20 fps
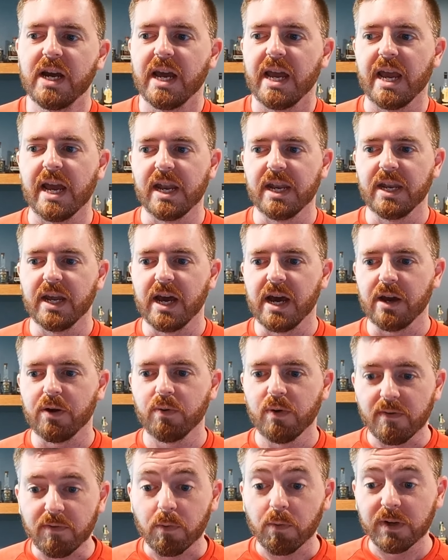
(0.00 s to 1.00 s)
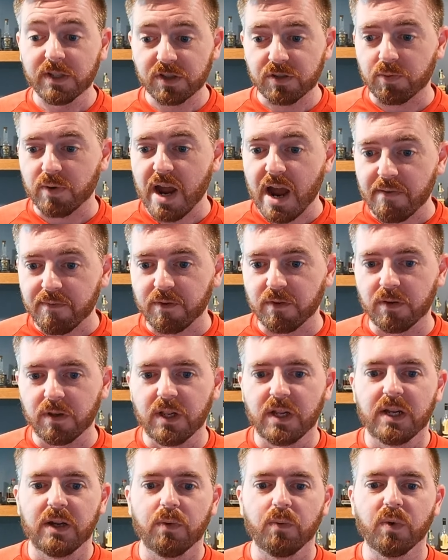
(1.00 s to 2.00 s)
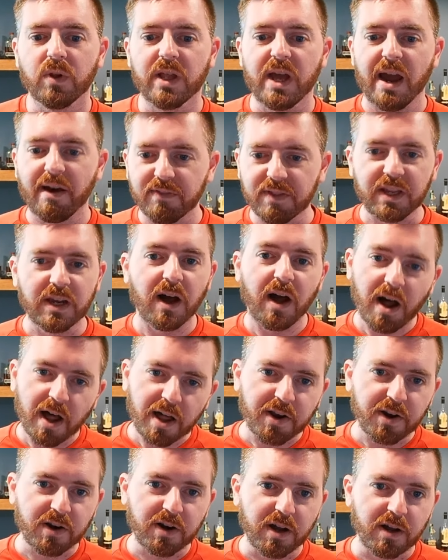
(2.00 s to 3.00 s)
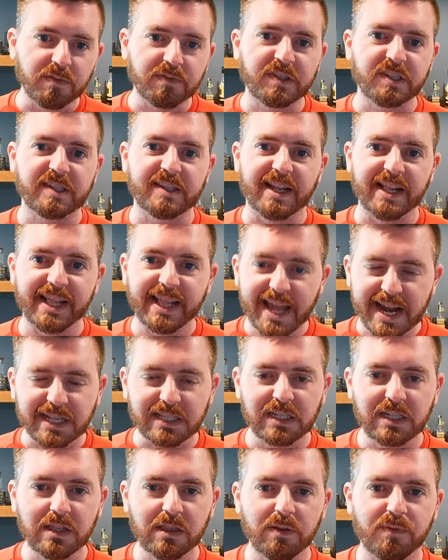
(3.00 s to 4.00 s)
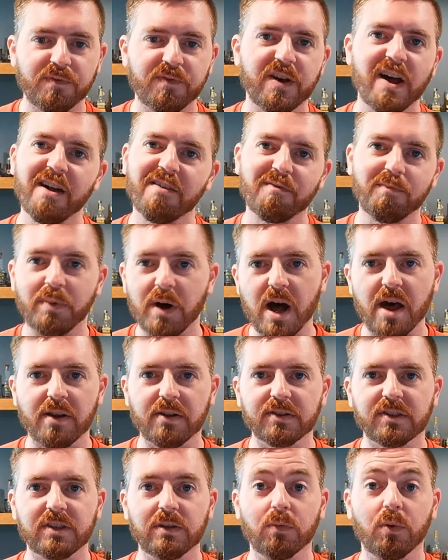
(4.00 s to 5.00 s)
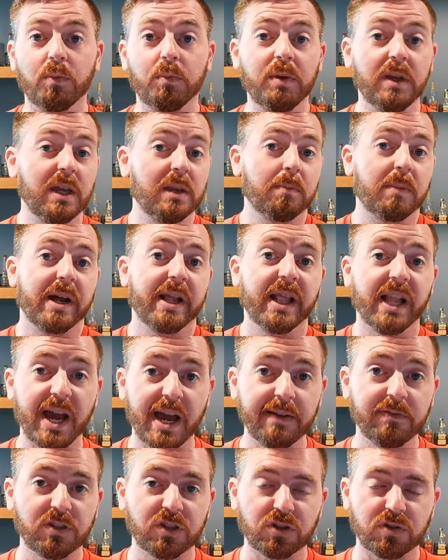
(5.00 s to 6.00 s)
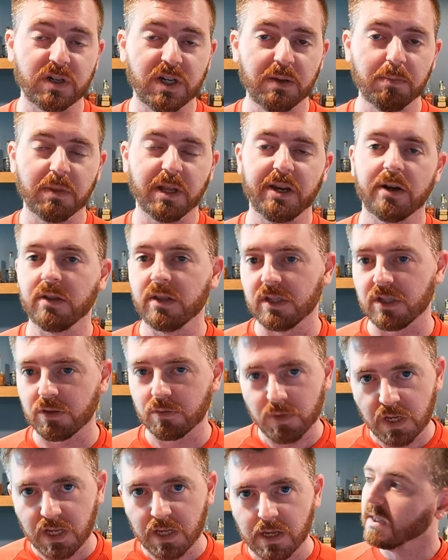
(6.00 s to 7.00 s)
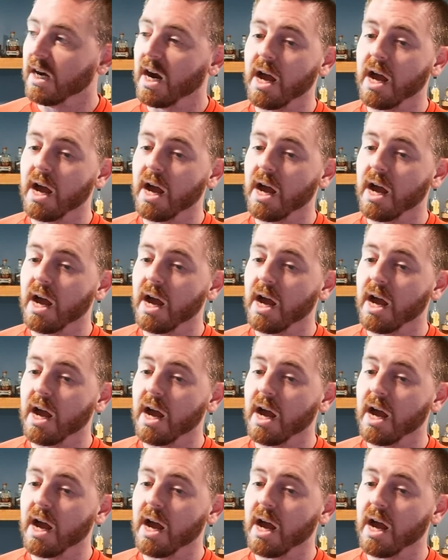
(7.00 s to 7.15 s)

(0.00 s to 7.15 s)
And whoever wins the raffle will have the honor of selecting the 5 bottles that will be in my live stream later this week.